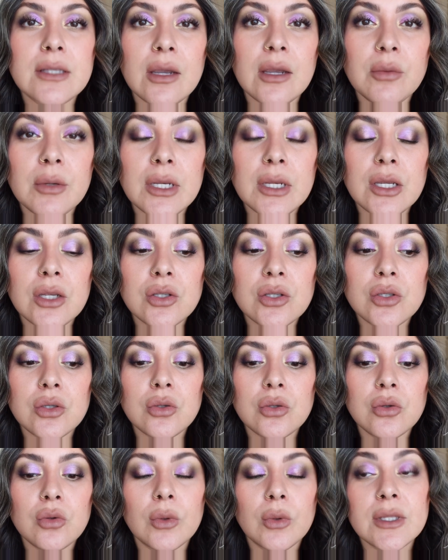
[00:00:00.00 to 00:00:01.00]
I went
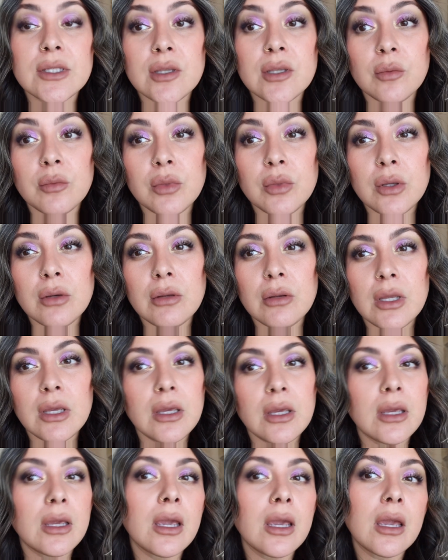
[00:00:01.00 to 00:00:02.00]
into What's Up
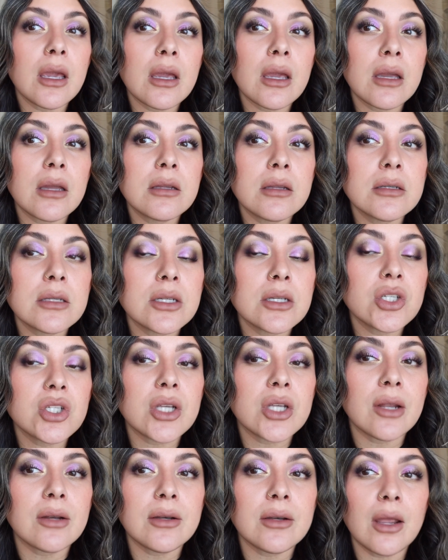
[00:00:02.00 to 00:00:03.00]
Beauty and
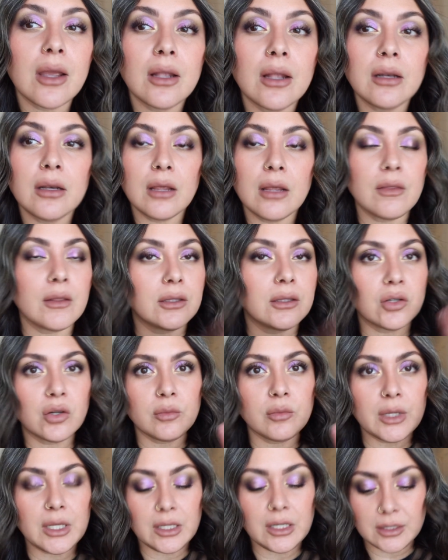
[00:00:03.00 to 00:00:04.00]
Chanel, the little
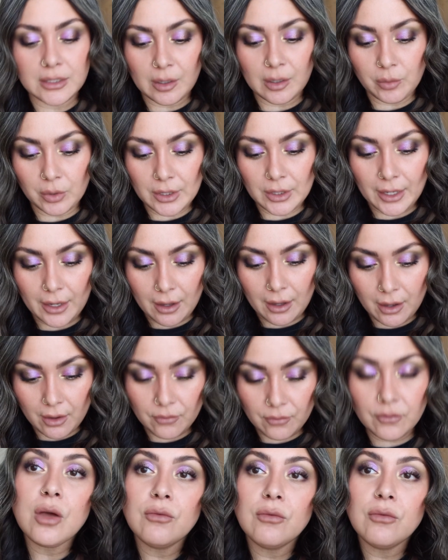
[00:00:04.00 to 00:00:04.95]
mini sample I have.